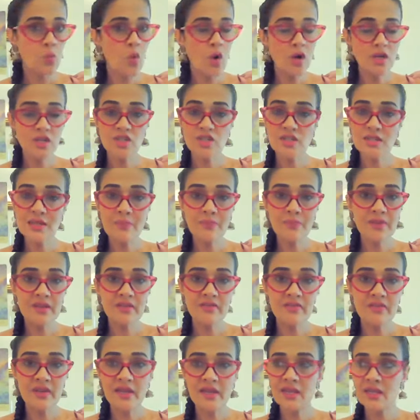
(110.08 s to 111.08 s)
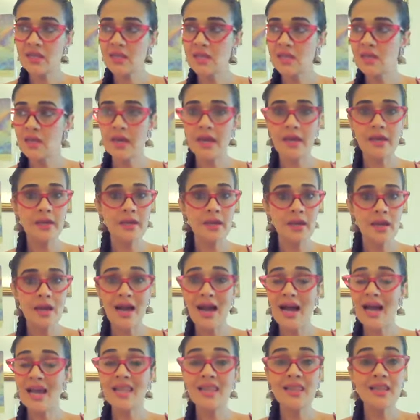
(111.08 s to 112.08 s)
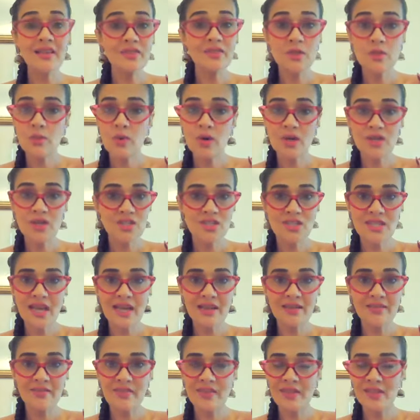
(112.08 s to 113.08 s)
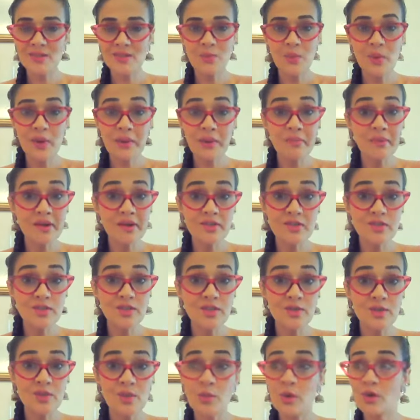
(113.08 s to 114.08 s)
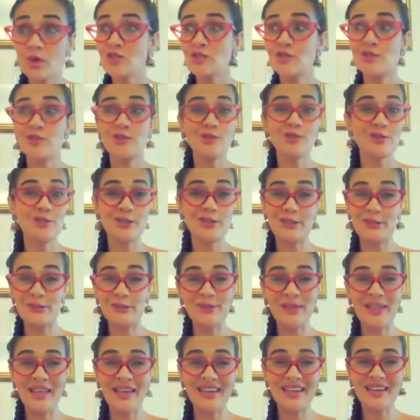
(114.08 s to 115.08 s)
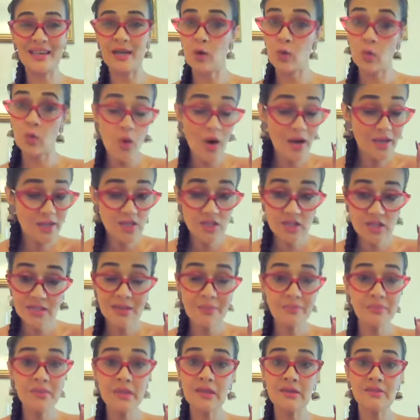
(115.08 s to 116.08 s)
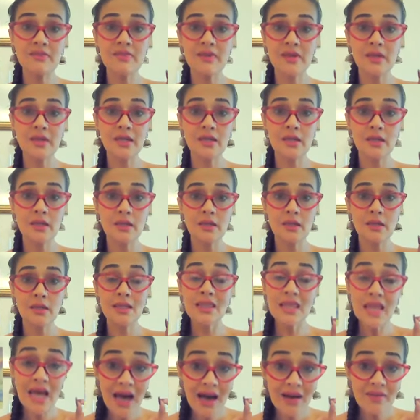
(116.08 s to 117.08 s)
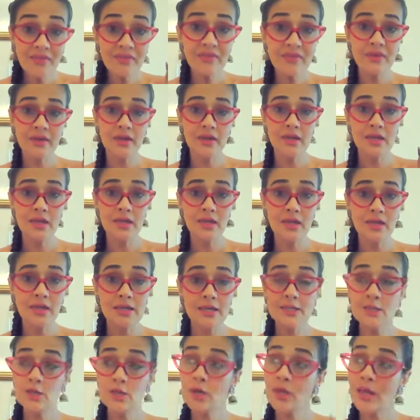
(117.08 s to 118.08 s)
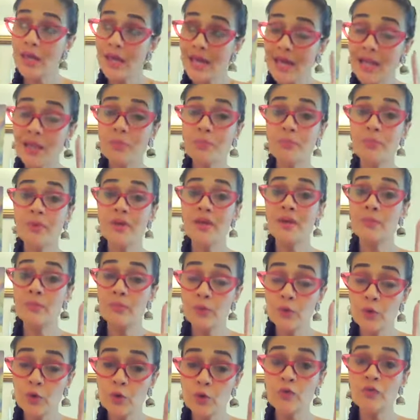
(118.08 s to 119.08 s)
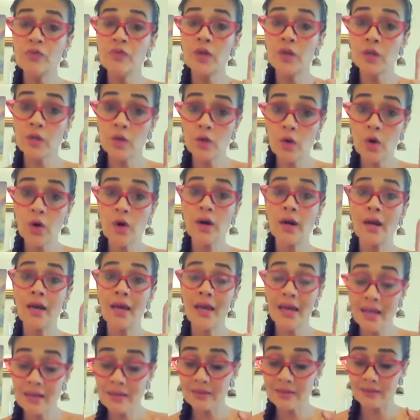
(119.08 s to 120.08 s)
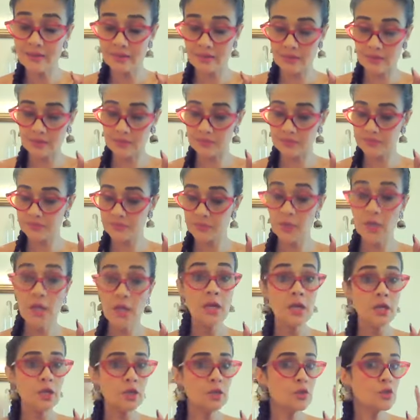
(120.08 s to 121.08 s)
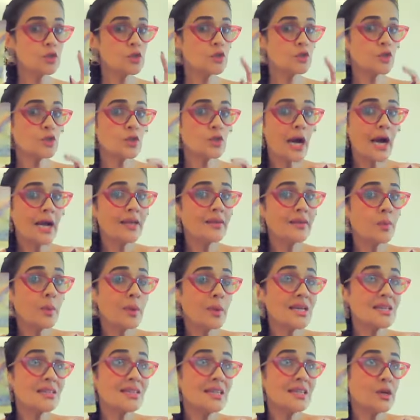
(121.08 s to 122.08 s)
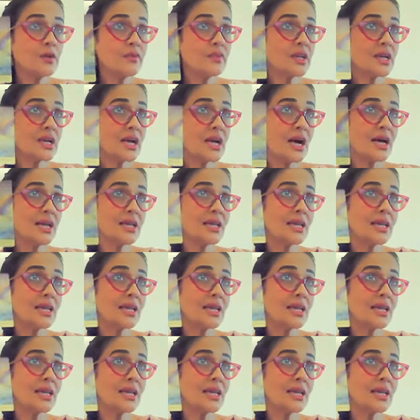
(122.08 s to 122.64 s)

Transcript: Watch something funny. Hey, I love to watch Seinfeld. What about you? What shows do you like? Watch something funny. Laugh. It's going to help improve your health. It was also, when I think of the